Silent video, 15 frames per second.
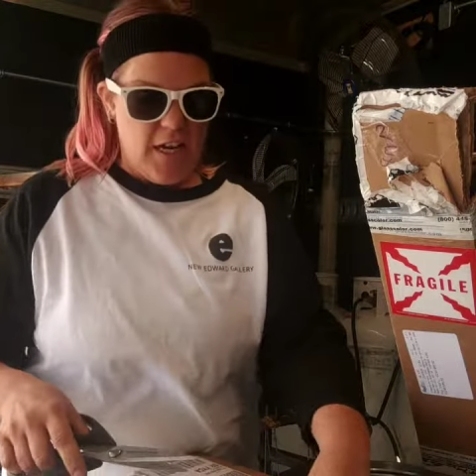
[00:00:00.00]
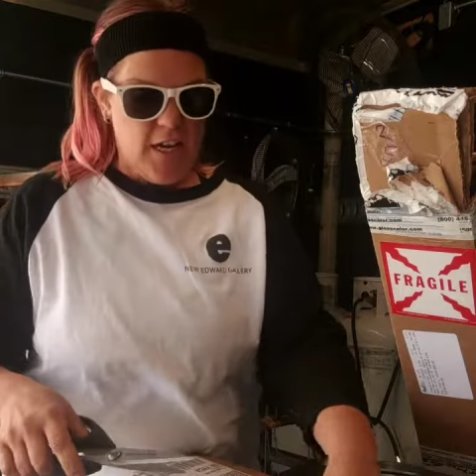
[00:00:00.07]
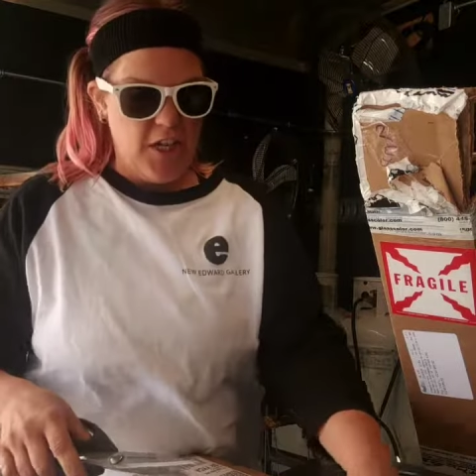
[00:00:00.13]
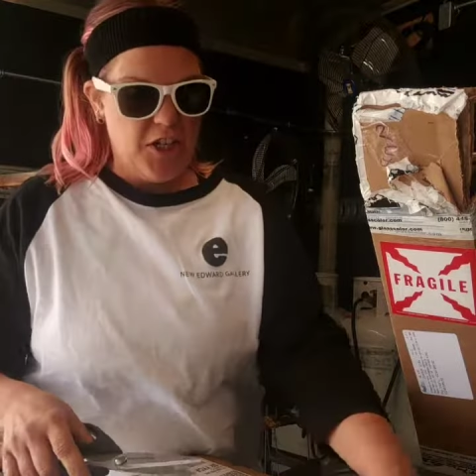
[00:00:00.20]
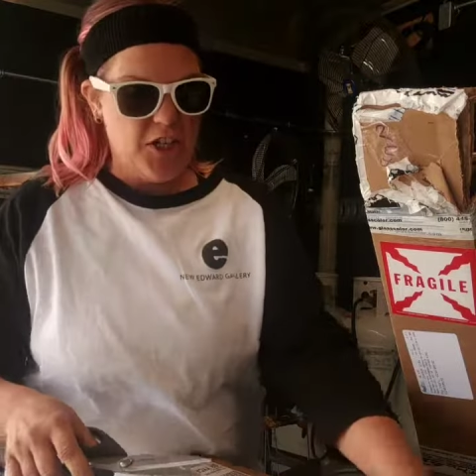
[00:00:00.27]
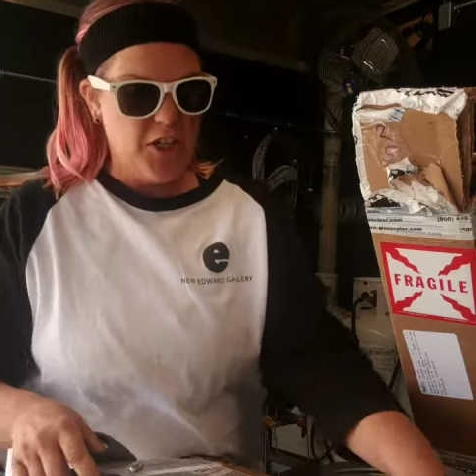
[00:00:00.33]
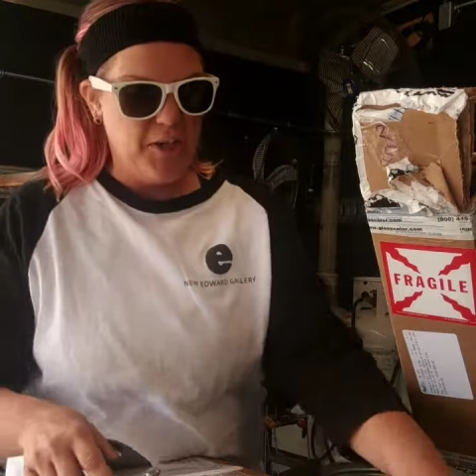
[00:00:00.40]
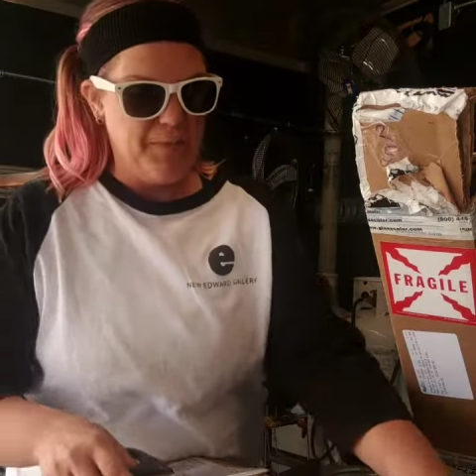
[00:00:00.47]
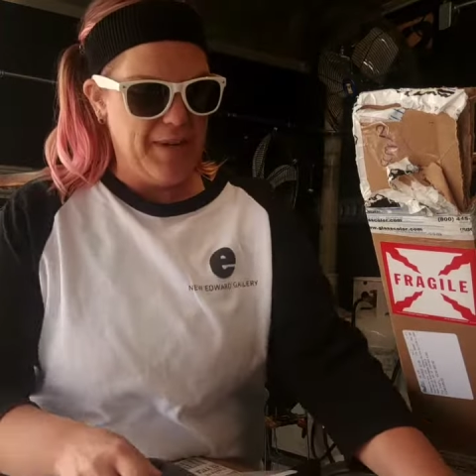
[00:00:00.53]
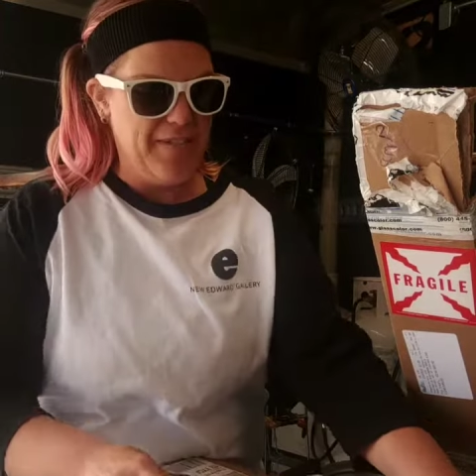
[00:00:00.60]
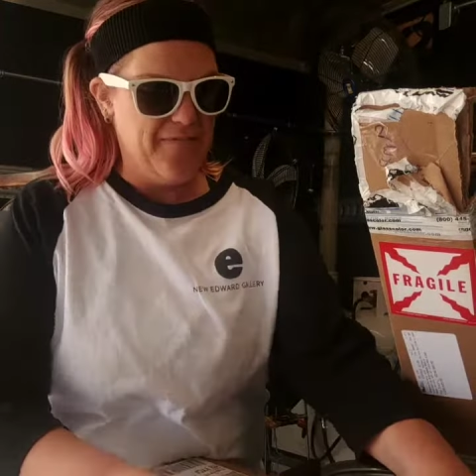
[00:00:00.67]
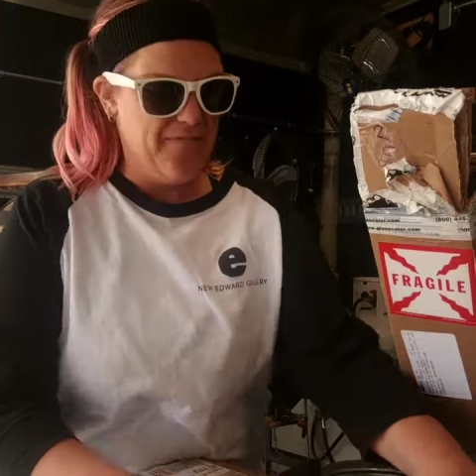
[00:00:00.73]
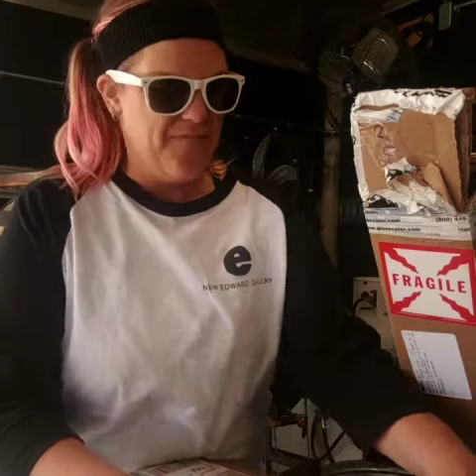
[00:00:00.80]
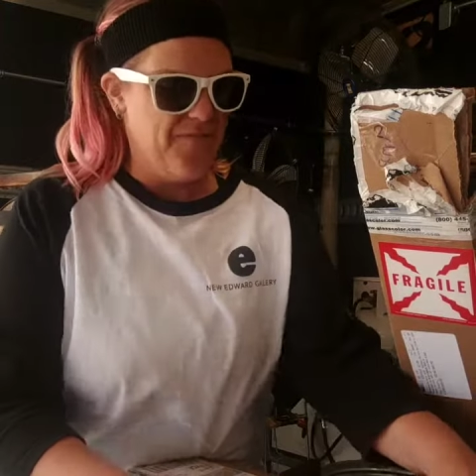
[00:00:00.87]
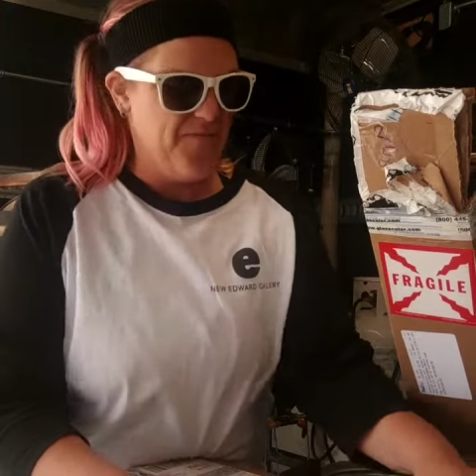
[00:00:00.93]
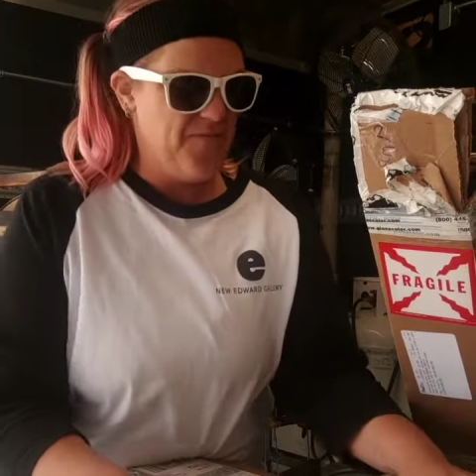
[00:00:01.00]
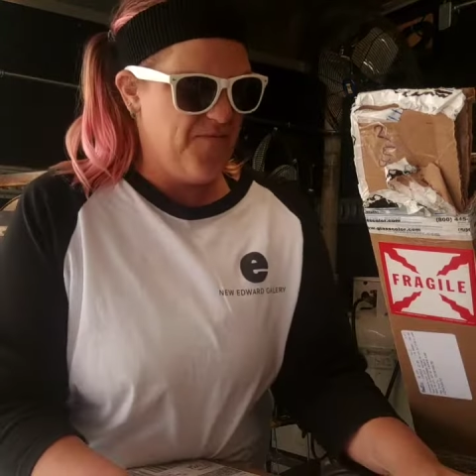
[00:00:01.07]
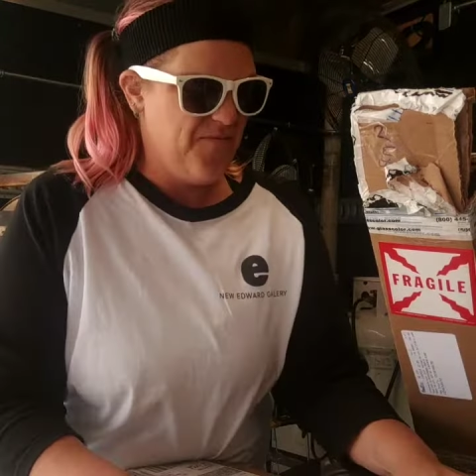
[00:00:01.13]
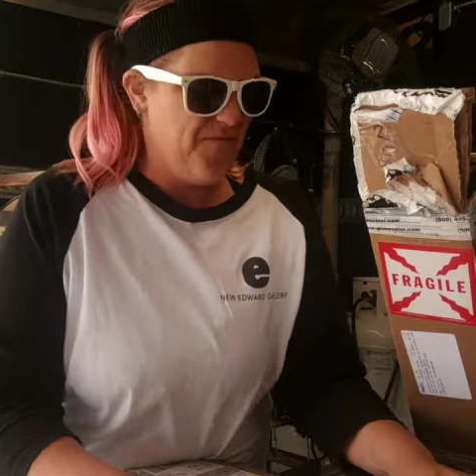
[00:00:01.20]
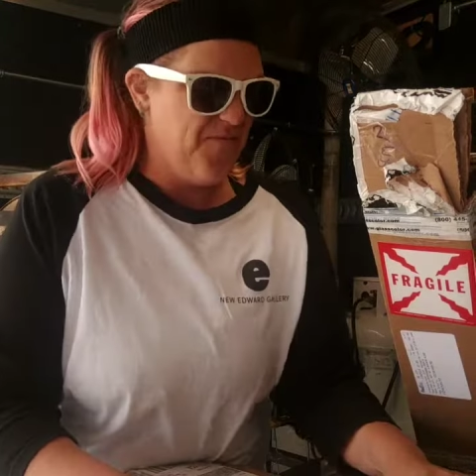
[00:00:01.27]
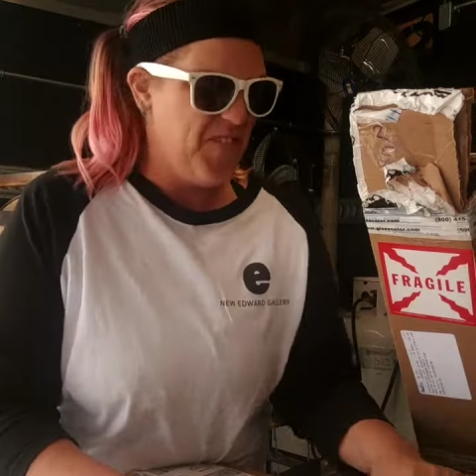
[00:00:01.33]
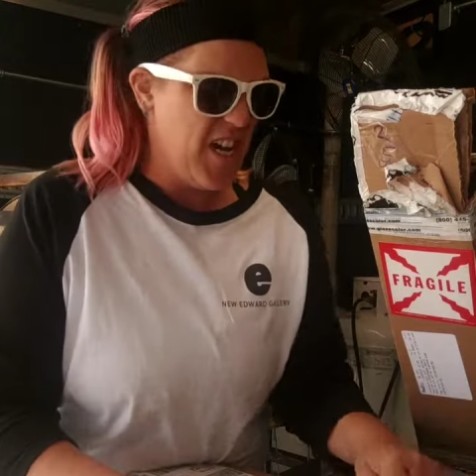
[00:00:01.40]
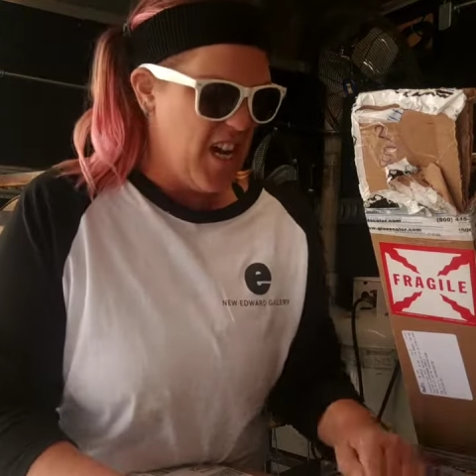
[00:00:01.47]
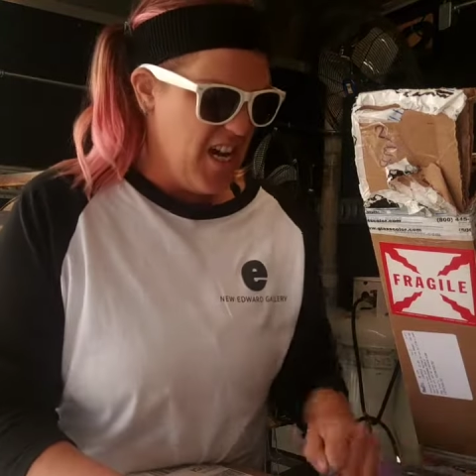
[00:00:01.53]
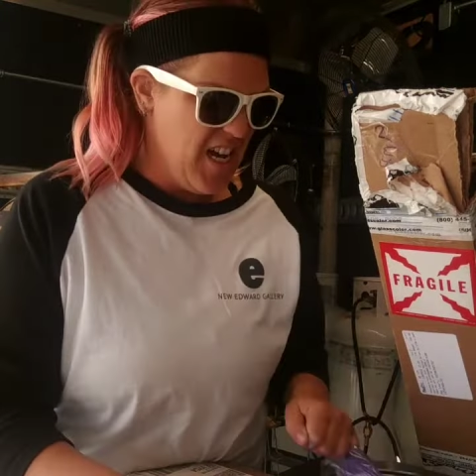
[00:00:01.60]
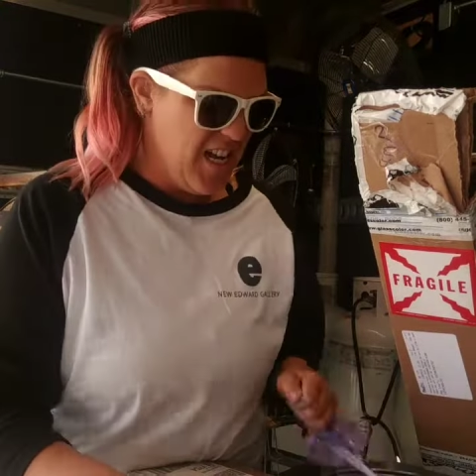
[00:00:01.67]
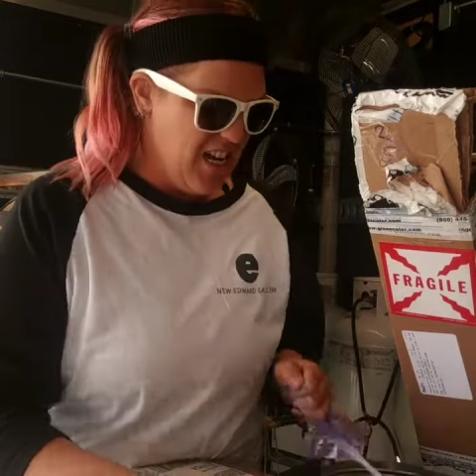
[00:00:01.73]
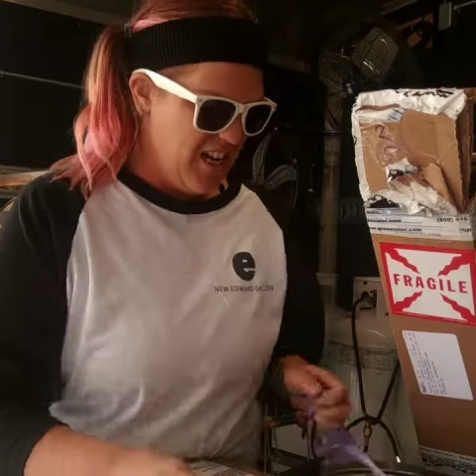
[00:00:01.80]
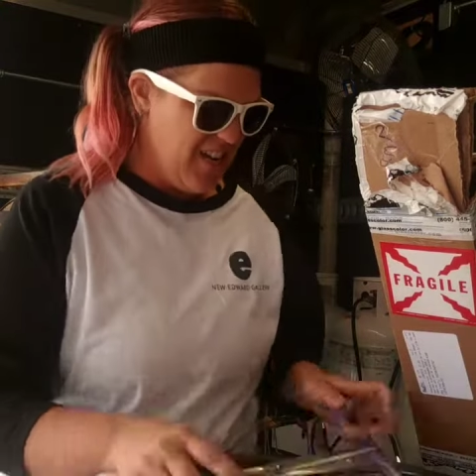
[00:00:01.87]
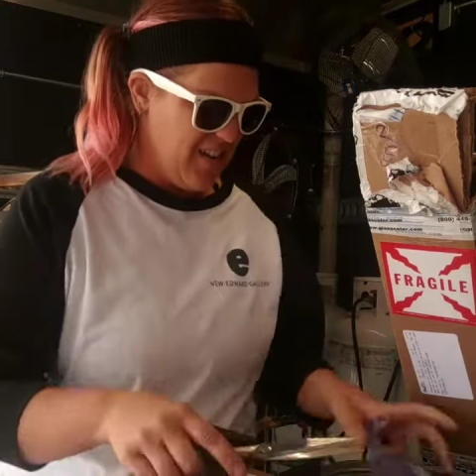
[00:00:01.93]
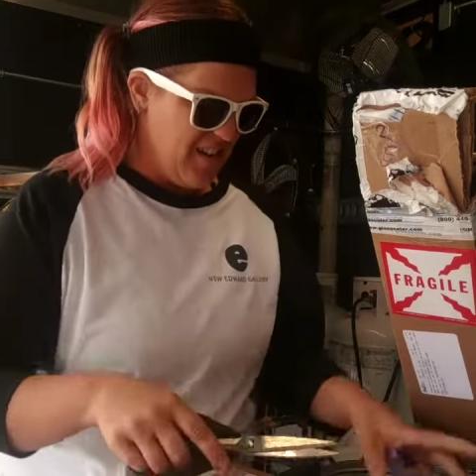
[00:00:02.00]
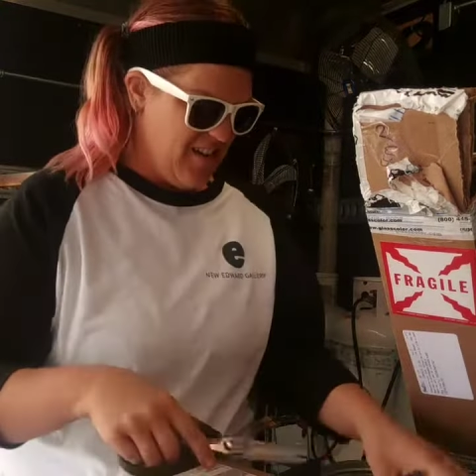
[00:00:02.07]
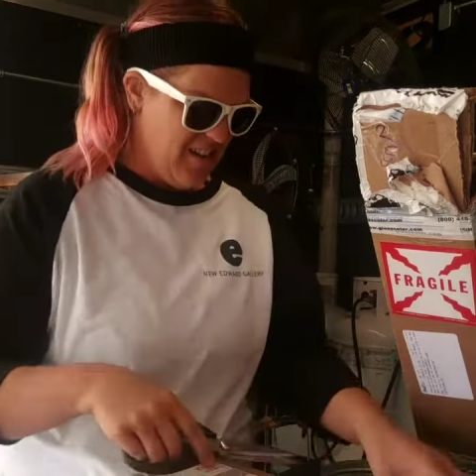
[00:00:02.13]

it should be fun.